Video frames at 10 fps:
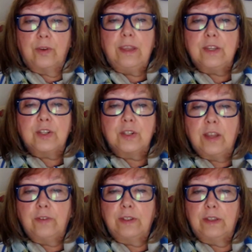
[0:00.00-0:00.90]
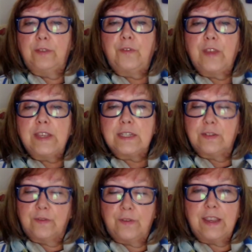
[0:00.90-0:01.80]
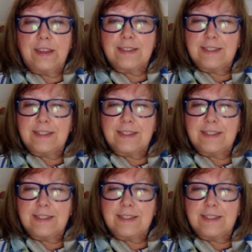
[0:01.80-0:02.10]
each lovingly face to face